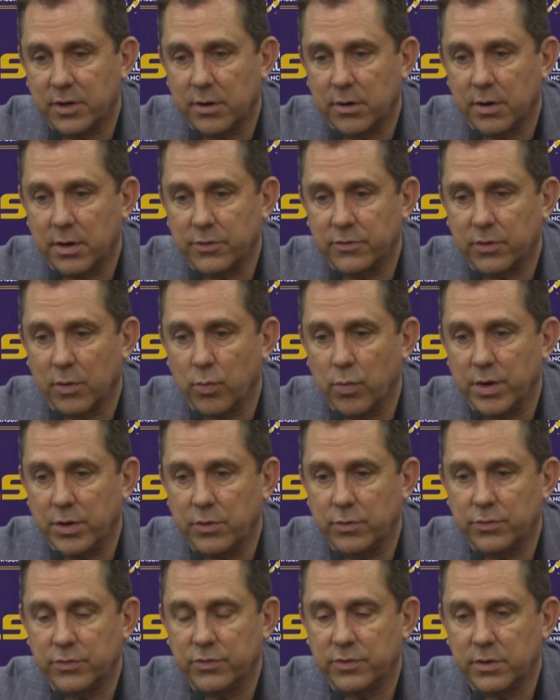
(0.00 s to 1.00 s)
year, and so when
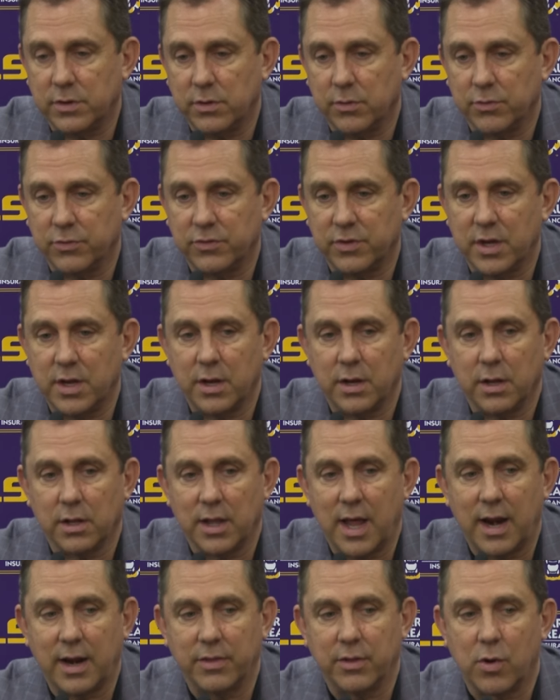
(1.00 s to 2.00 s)
you're seeing a
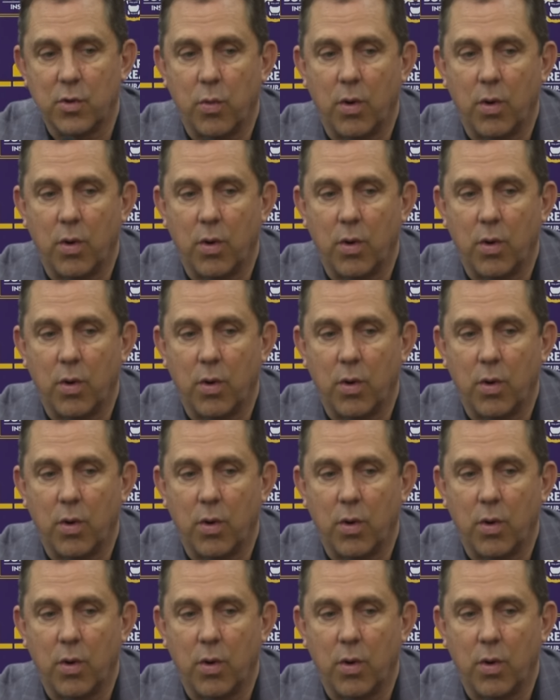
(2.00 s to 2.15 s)
lot of the